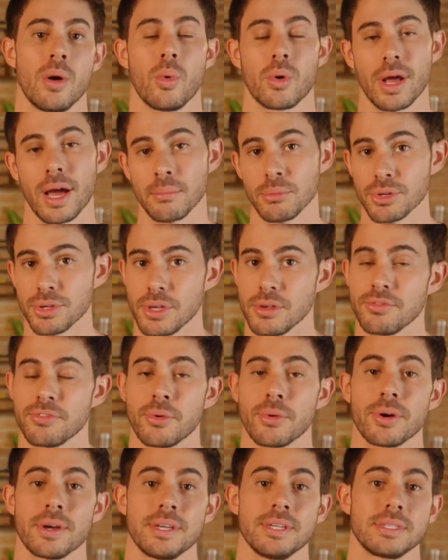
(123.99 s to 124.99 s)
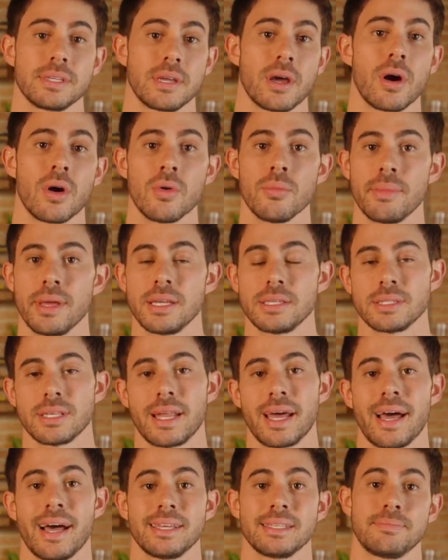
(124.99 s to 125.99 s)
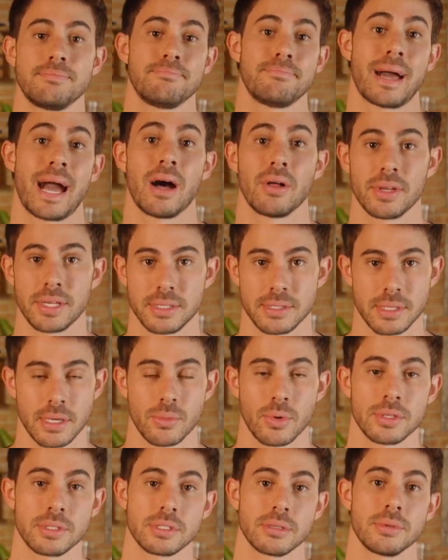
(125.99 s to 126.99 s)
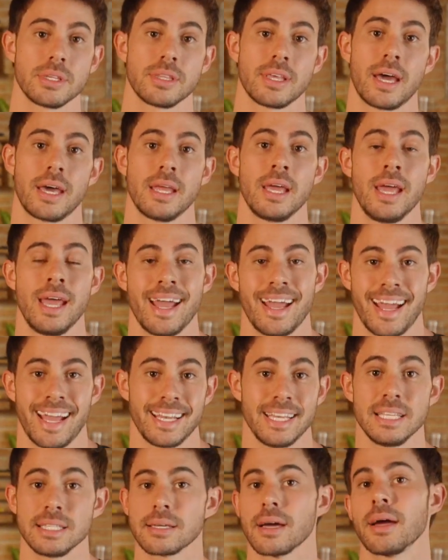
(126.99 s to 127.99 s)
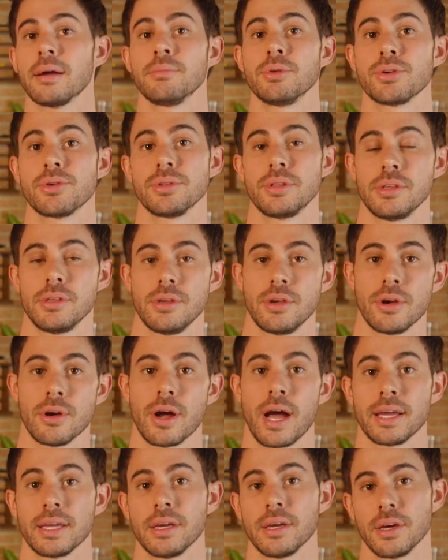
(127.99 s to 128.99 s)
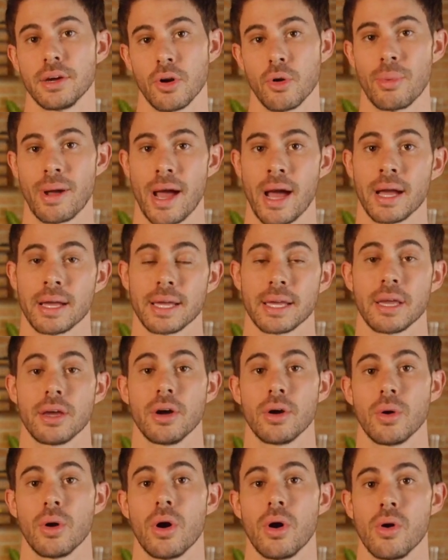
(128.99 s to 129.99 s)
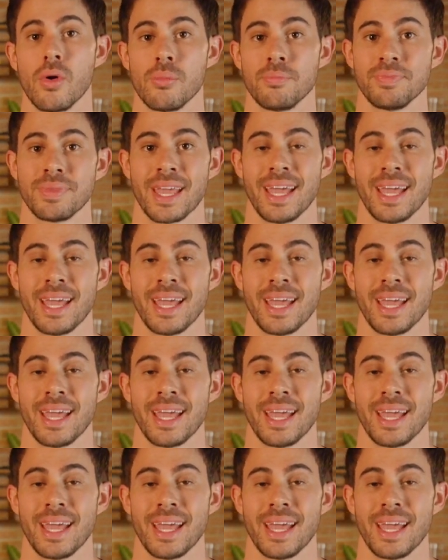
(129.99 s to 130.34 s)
What I'm looking for is a home base that has balance. I want something that anytime during the year I can go back, I can go home,